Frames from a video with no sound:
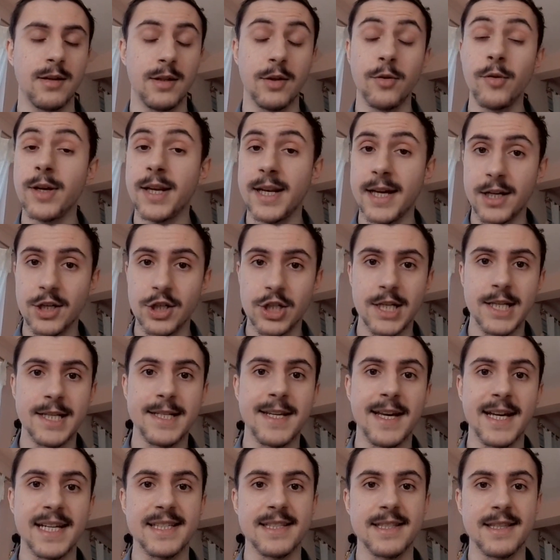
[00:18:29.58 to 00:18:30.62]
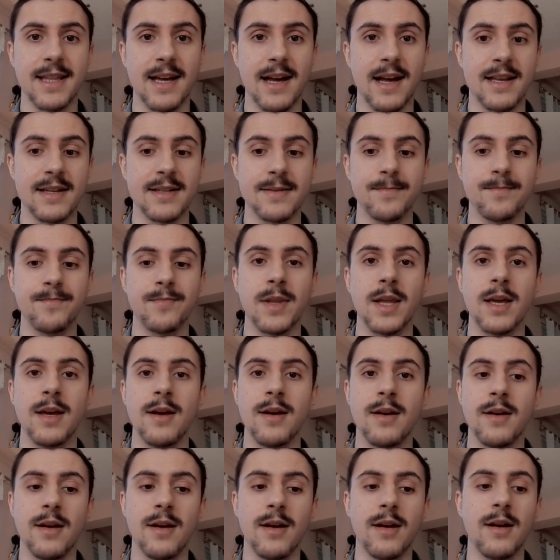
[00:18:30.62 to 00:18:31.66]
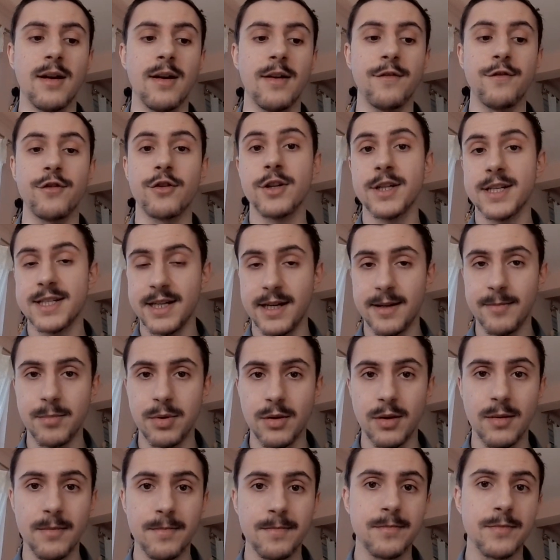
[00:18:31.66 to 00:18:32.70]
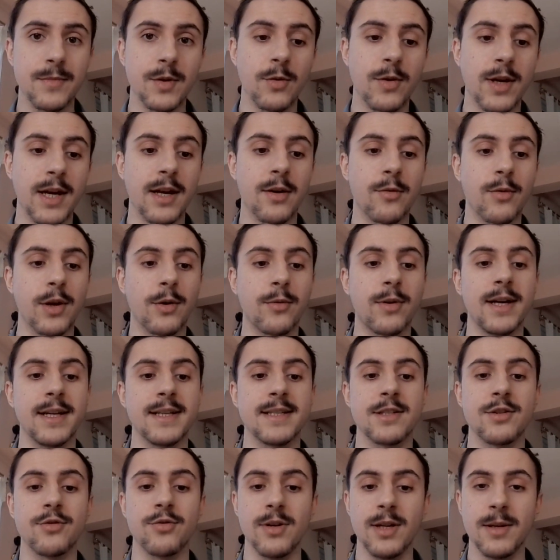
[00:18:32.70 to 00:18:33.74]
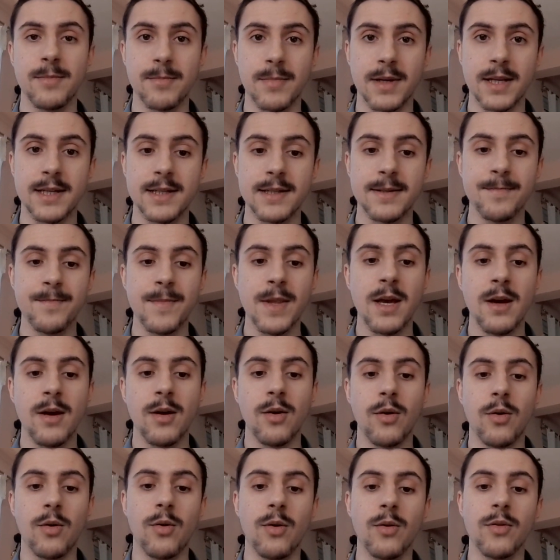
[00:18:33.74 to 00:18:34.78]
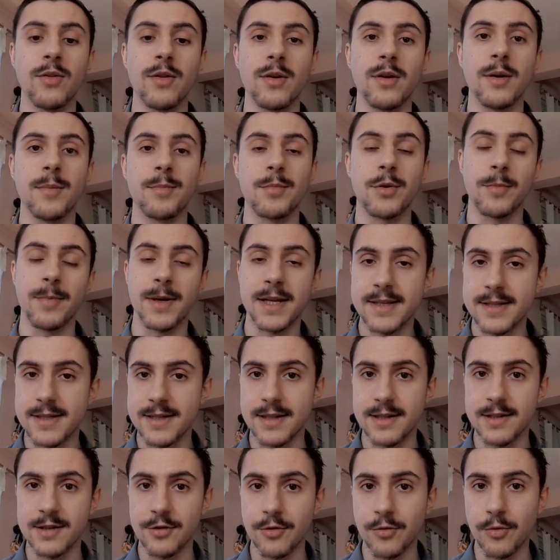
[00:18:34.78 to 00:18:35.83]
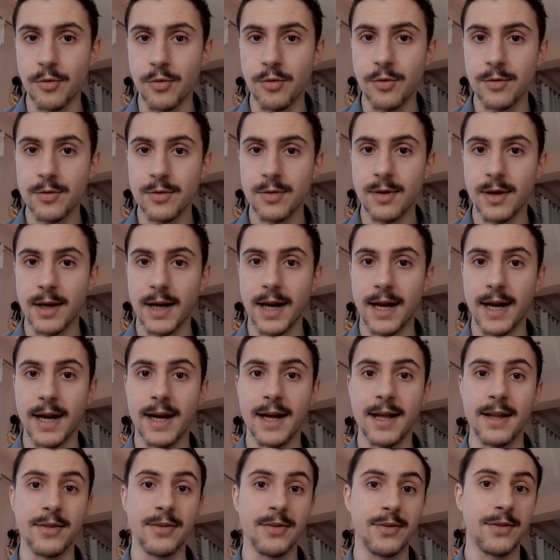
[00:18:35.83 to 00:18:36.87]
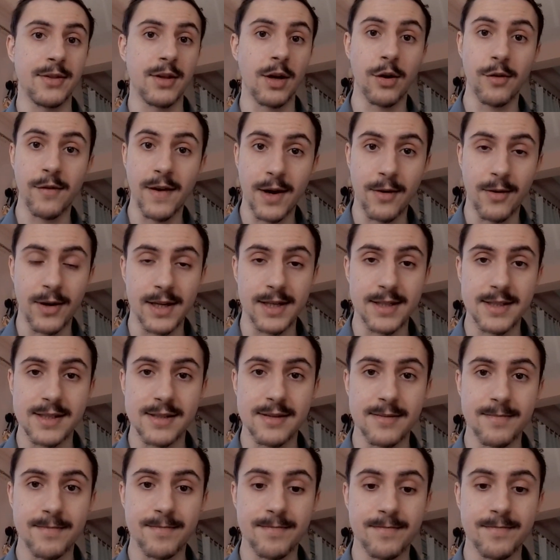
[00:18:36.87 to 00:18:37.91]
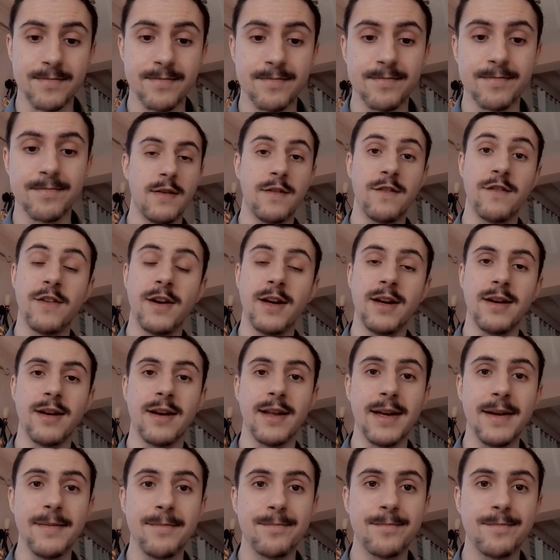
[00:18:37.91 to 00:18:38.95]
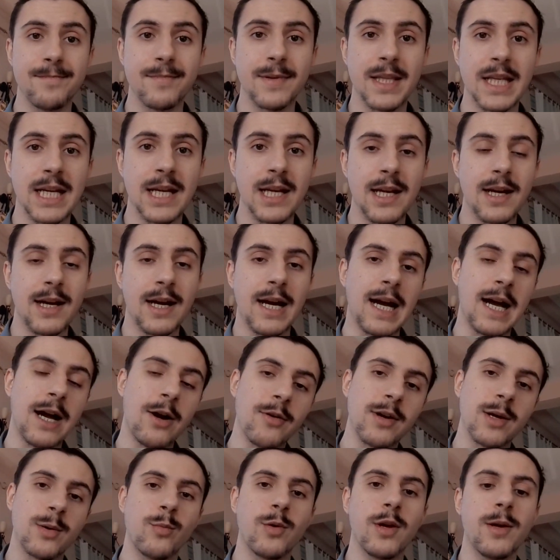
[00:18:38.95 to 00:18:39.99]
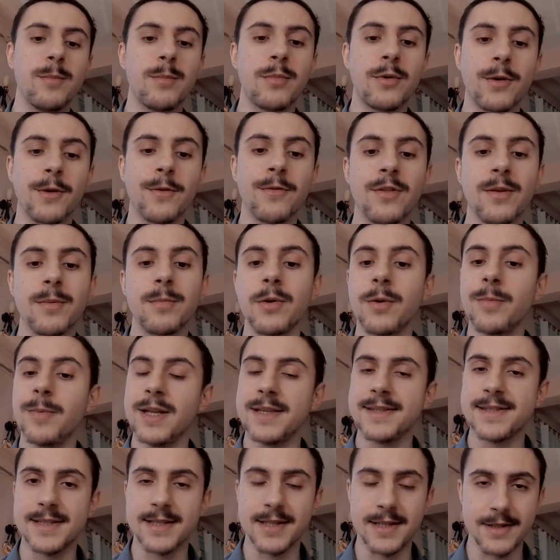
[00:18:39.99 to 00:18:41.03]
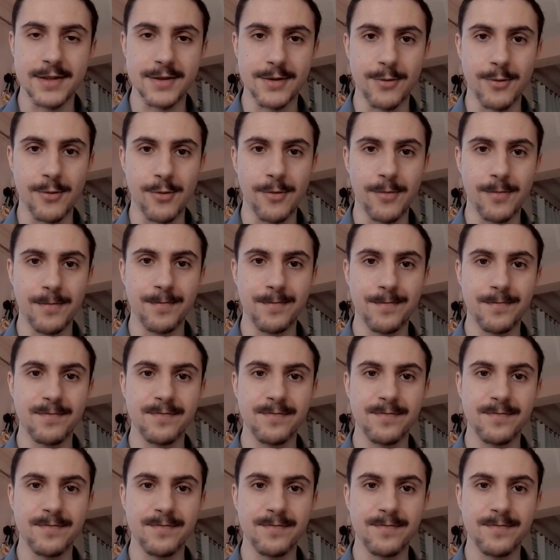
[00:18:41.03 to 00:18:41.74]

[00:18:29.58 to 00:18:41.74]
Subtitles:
You can actually test that. For example, you can regress treatment on the propensity score and the covariates. Finally, how can we improve the propensity score?